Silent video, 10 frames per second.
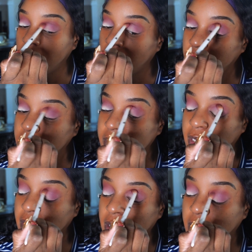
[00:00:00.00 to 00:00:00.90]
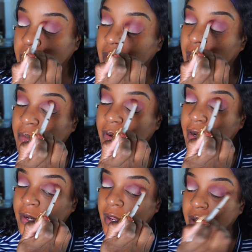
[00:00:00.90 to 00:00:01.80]
And he was like, yeah, but not
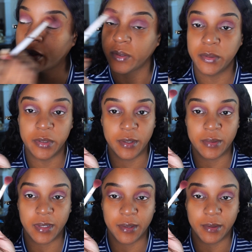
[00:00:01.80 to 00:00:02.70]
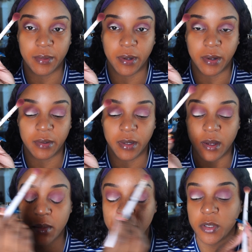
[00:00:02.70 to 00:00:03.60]
right now. Who do you think you are? Like,
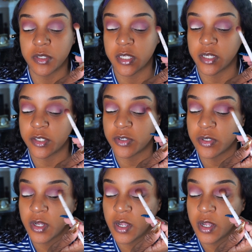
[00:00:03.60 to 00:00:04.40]
I'm on your schedule.